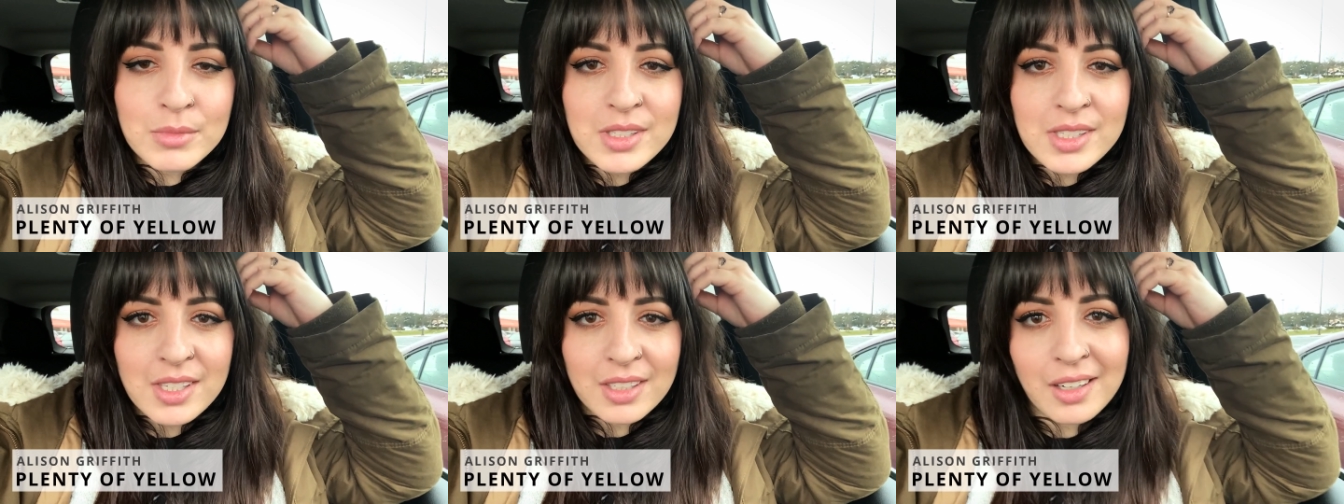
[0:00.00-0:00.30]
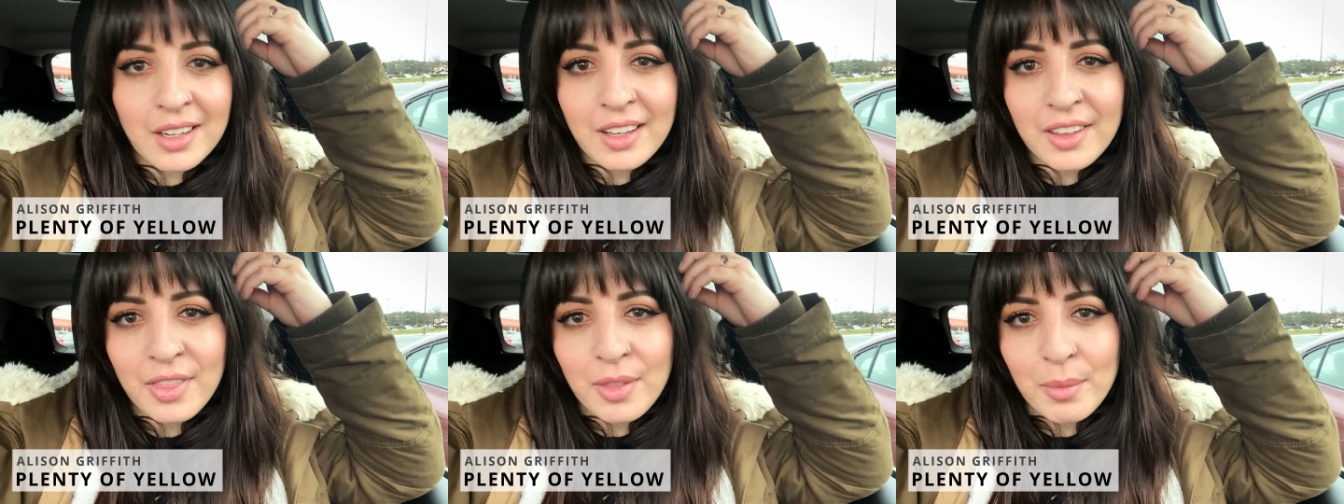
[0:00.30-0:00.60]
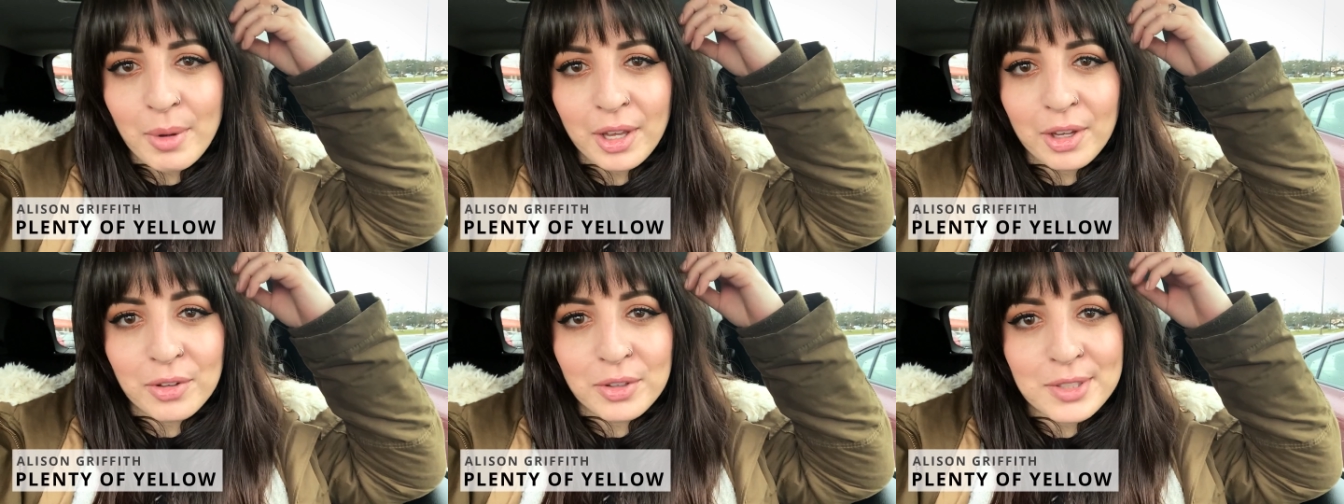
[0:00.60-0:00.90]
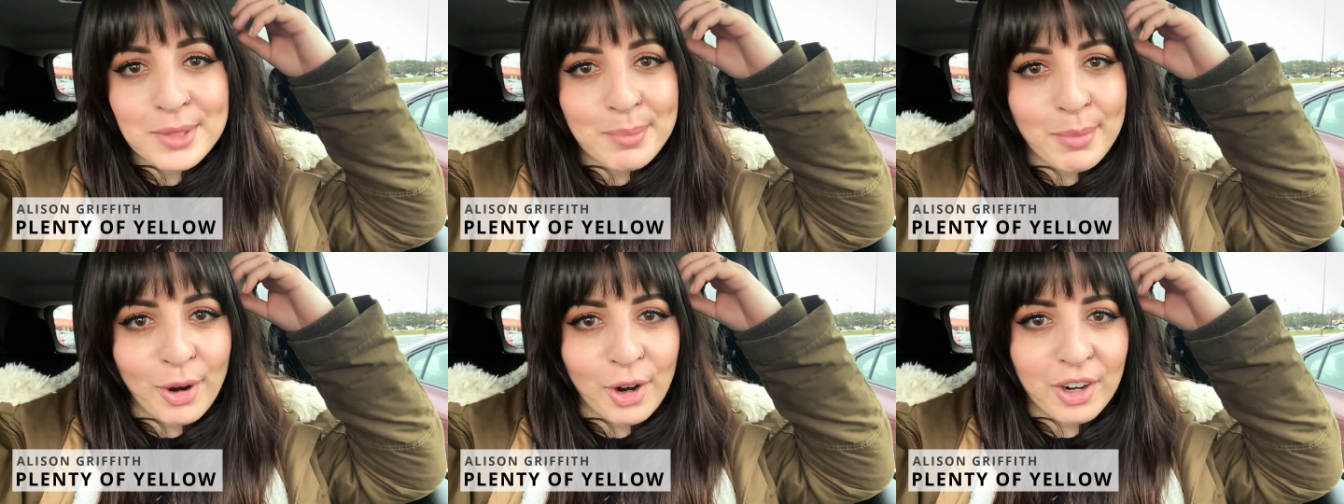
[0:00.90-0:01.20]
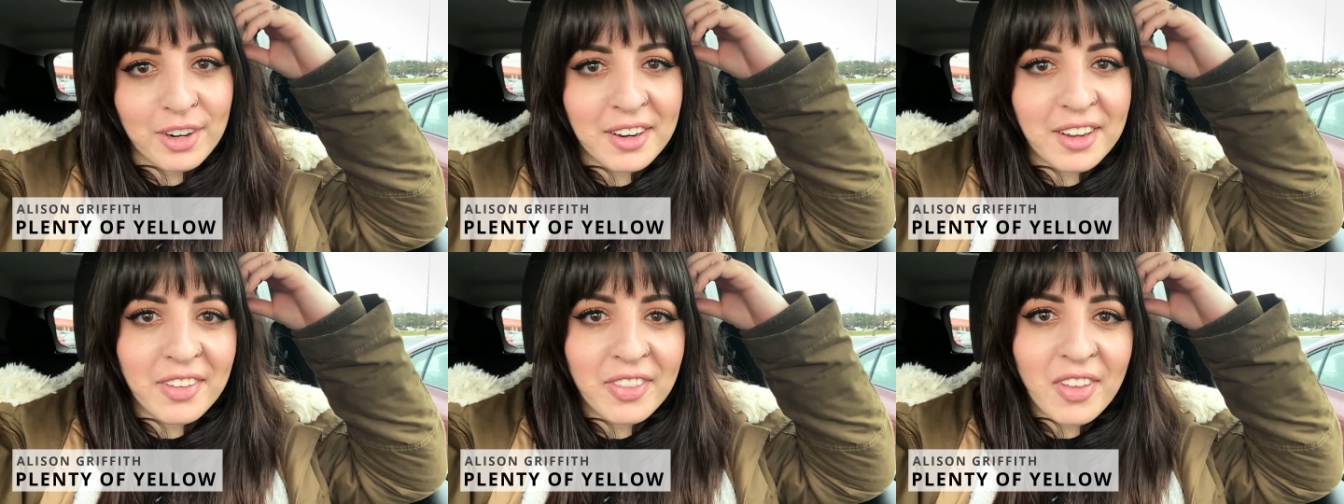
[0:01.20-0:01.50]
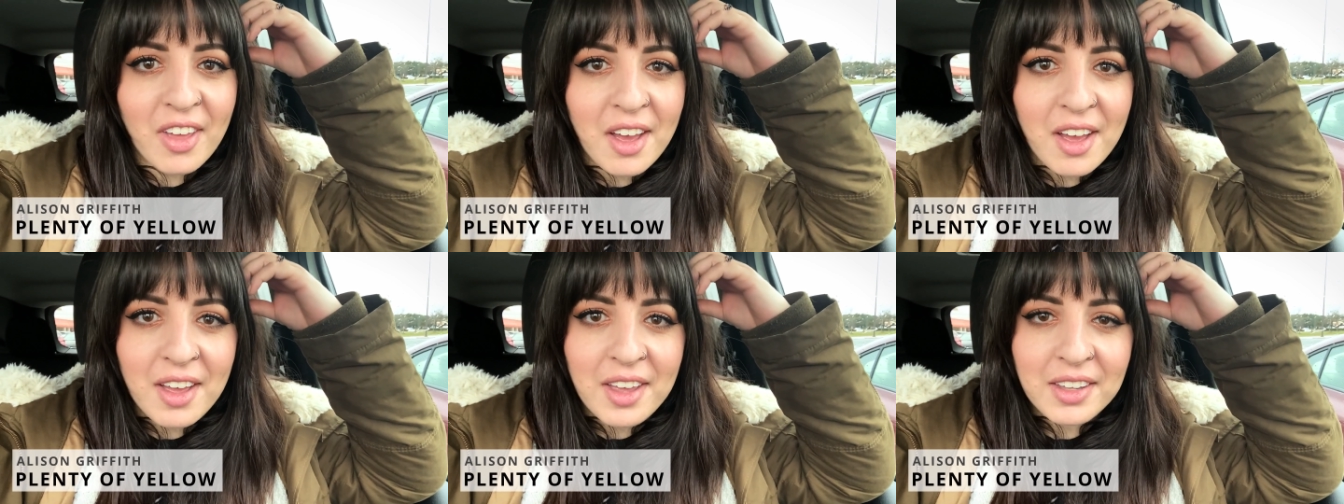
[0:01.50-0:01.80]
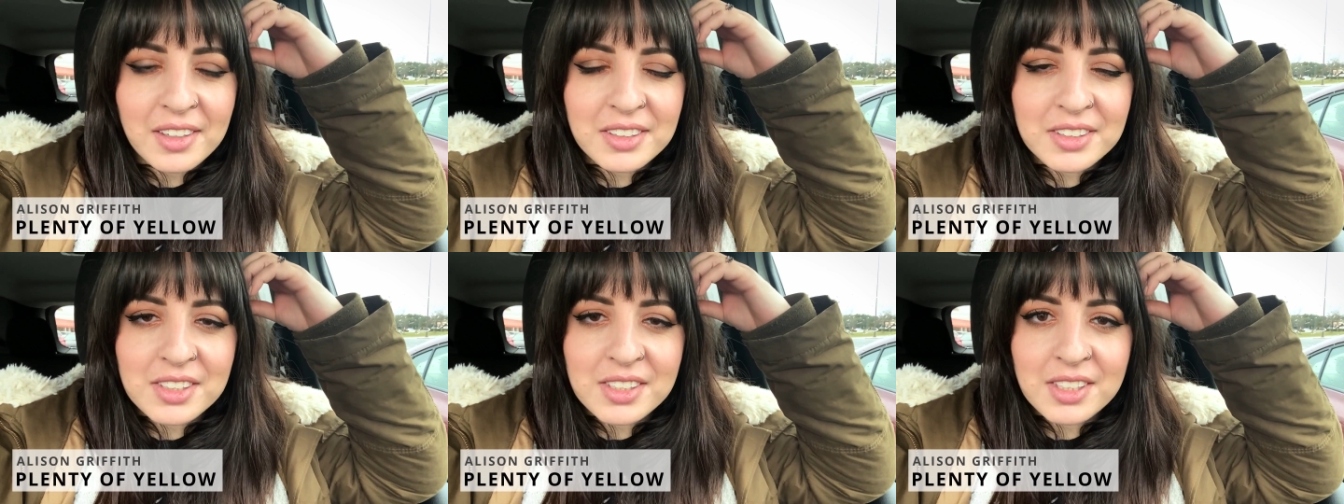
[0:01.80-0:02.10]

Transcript: sitting in the Michaels parking lot.